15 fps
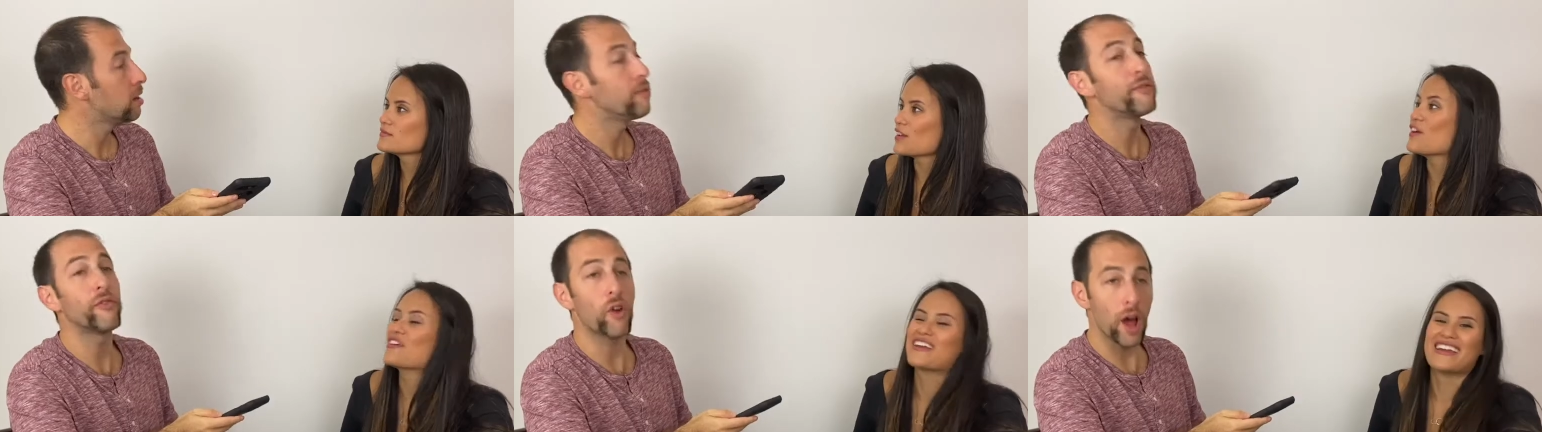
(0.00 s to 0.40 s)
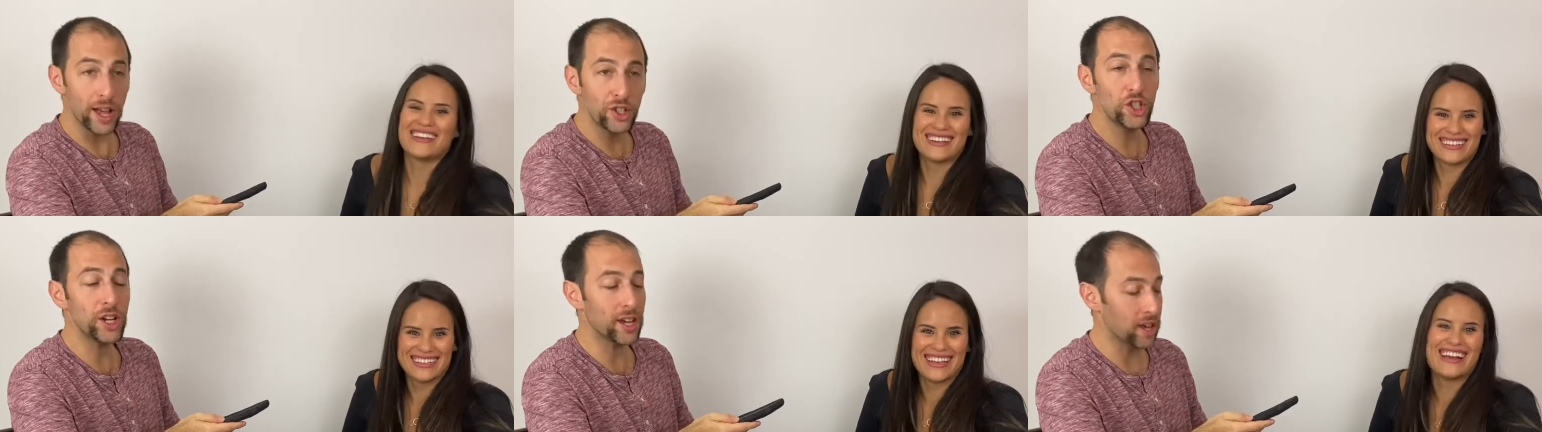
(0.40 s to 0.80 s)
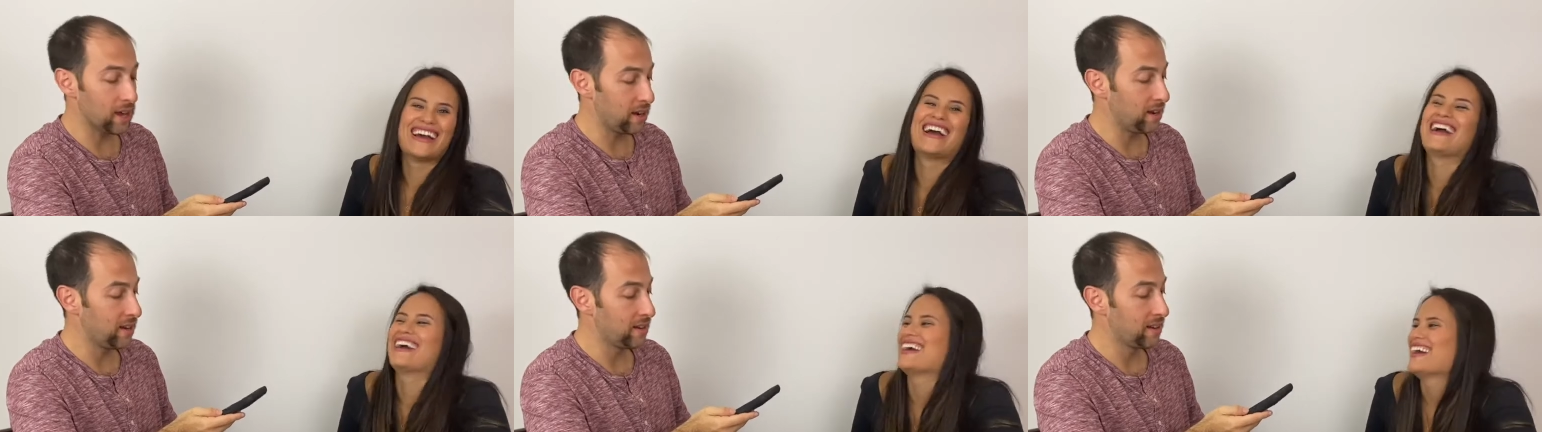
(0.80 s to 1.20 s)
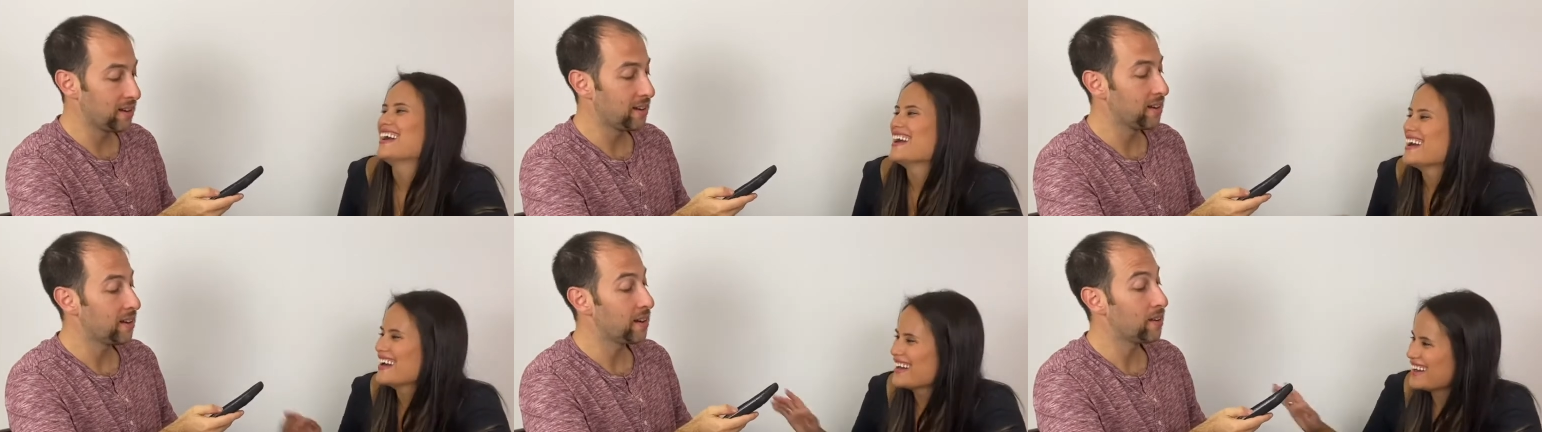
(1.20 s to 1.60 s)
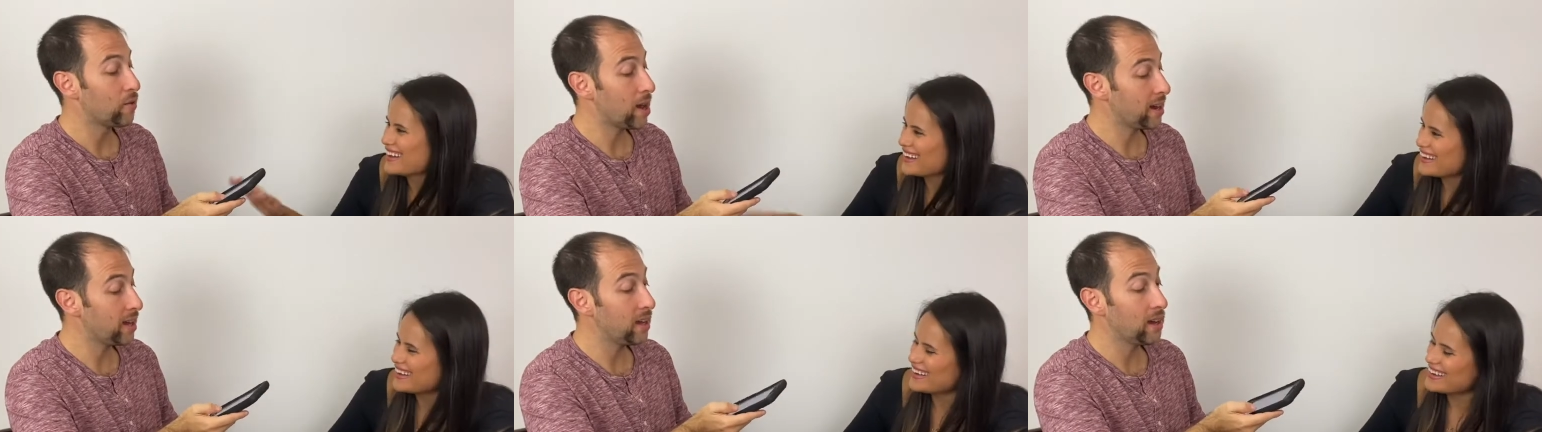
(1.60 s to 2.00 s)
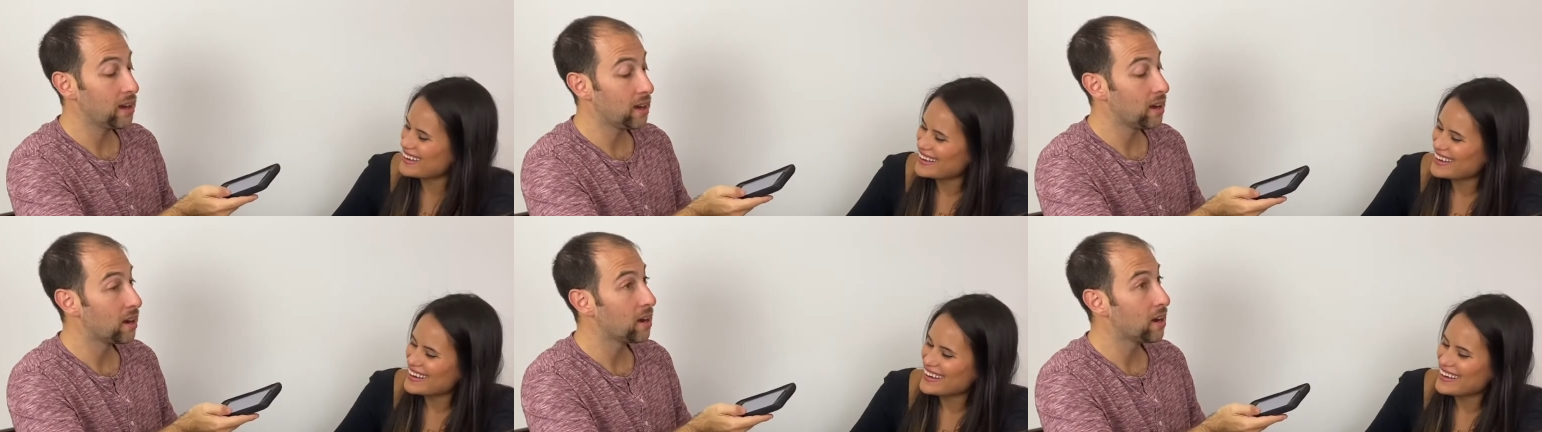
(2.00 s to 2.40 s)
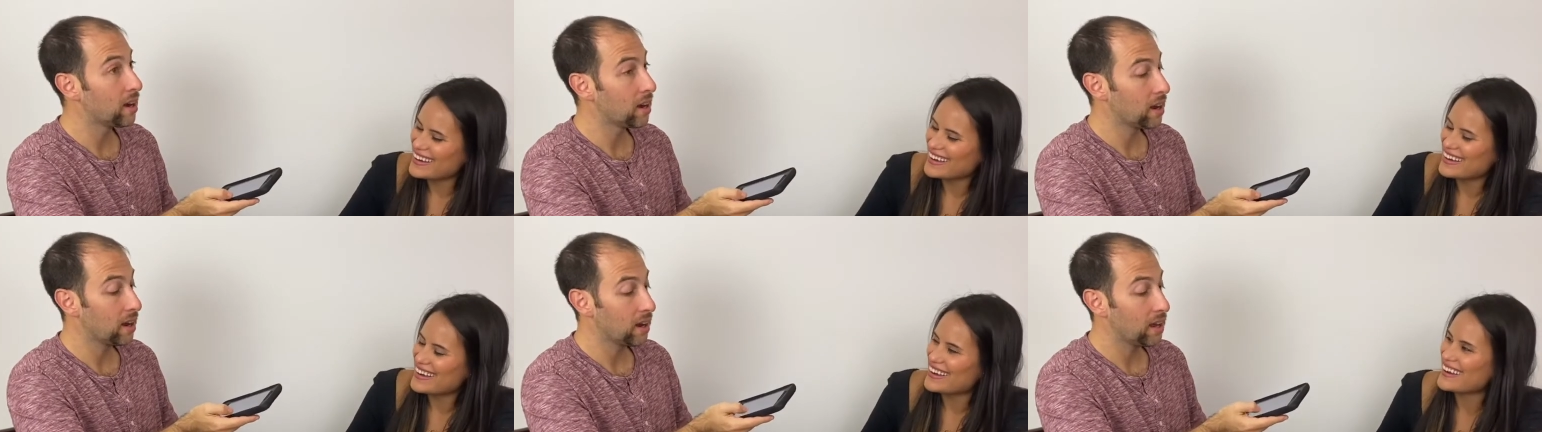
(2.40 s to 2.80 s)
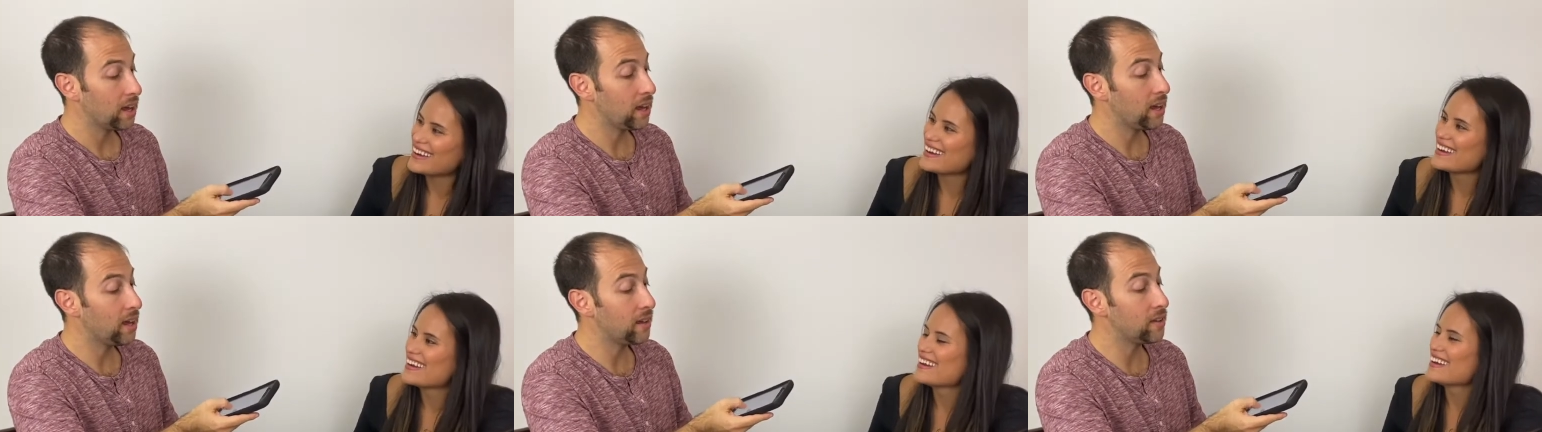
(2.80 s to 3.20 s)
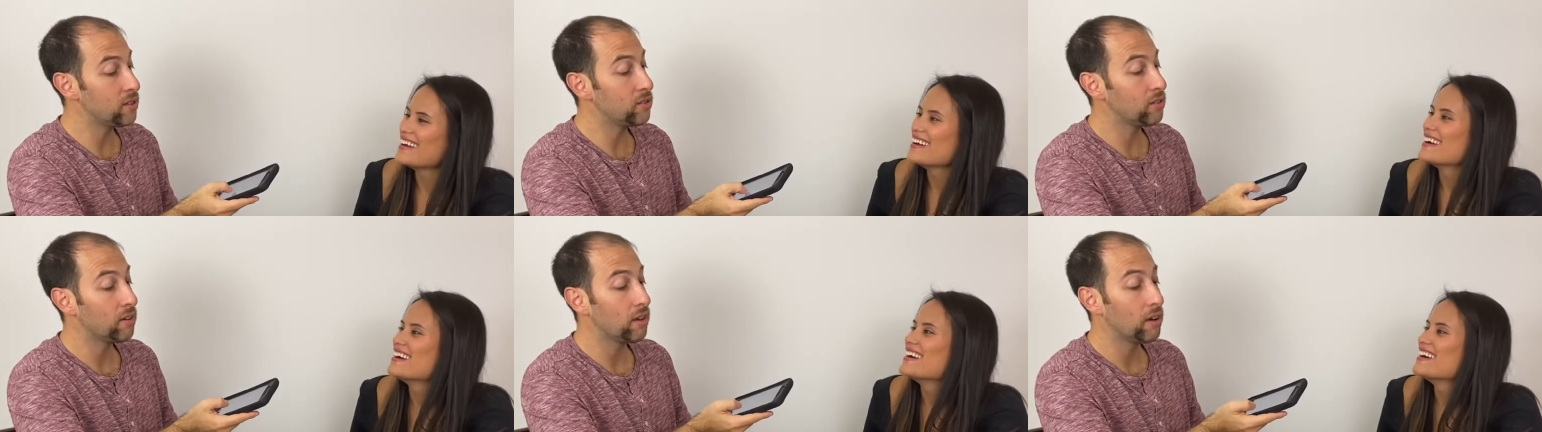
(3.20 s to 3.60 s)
Speaker 1: Okay. Fried chicken. Ready? Fried chicken is